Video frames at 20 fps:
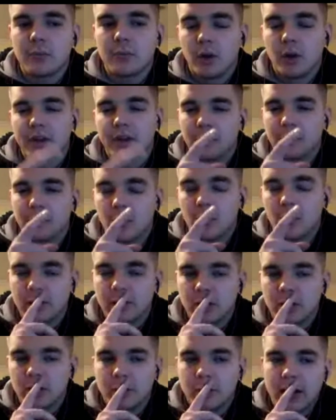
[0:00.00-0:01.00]
One thing real
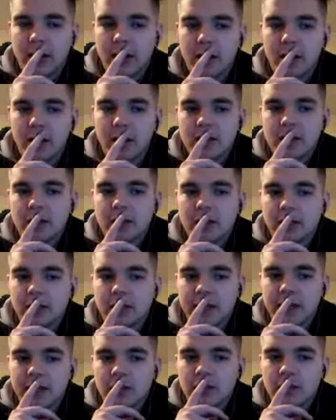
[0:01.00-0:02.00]
quick though about
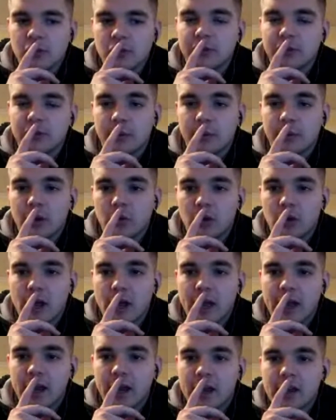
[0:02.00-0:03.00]
like you said about
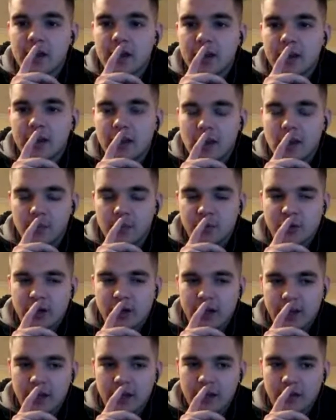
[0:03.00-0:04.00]
Ray, him
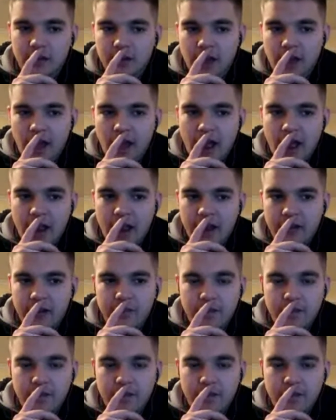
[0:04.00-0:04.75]
training high.